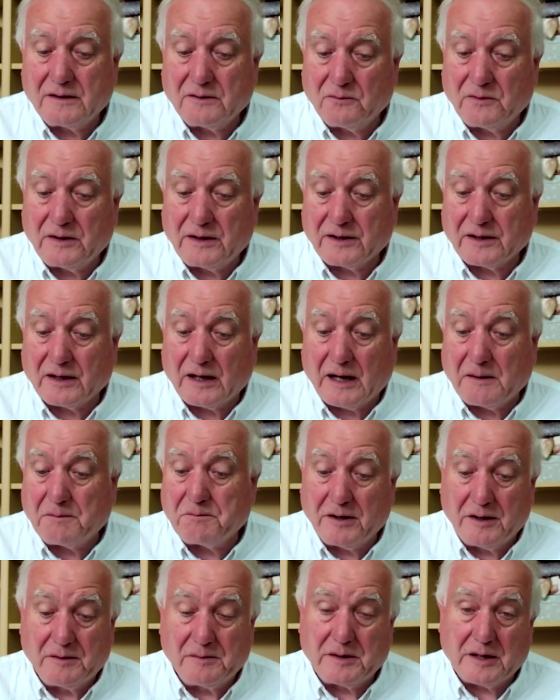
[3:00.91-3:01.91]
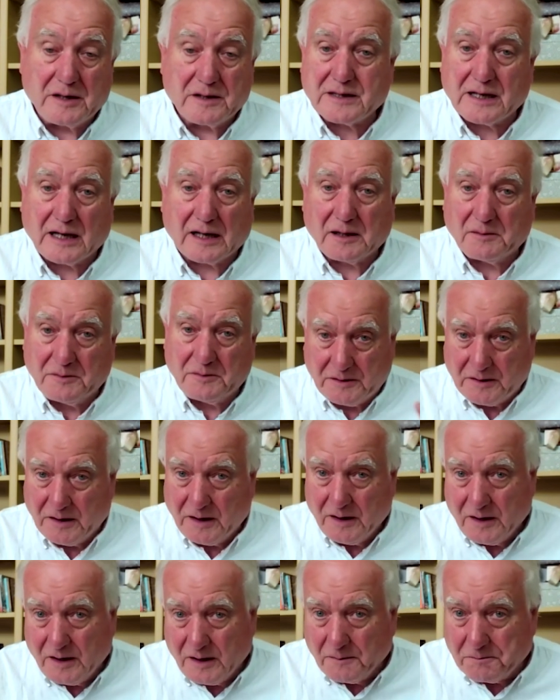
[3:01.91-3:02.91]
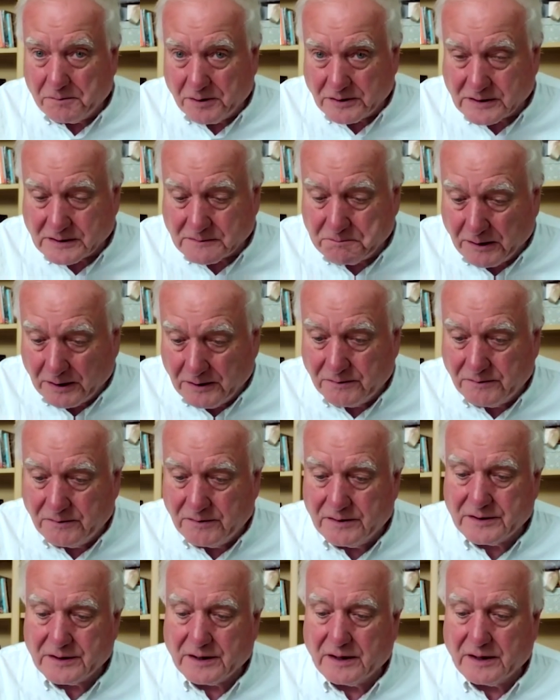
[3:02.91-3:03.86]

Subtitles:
with a permanent settlement postponed